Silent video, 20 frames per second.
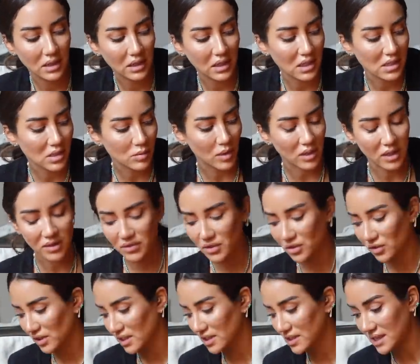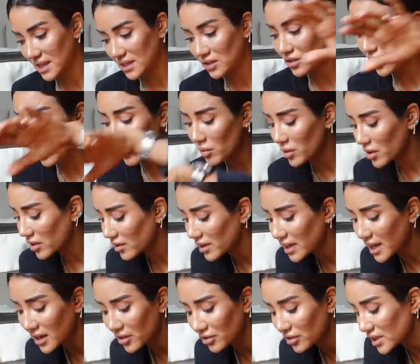his one, even though he said, don't
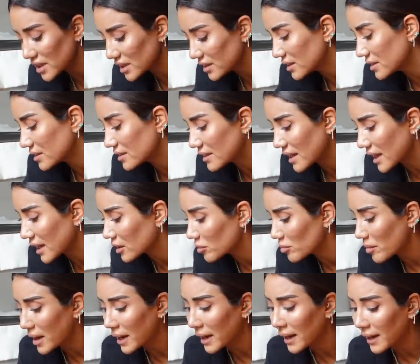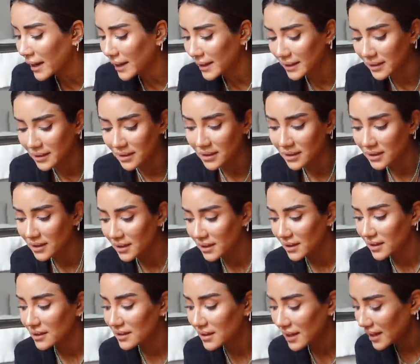worry, I don't need it, take mine,
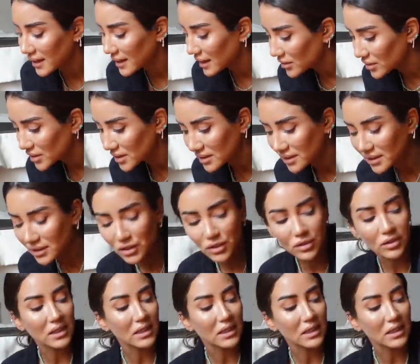take everything you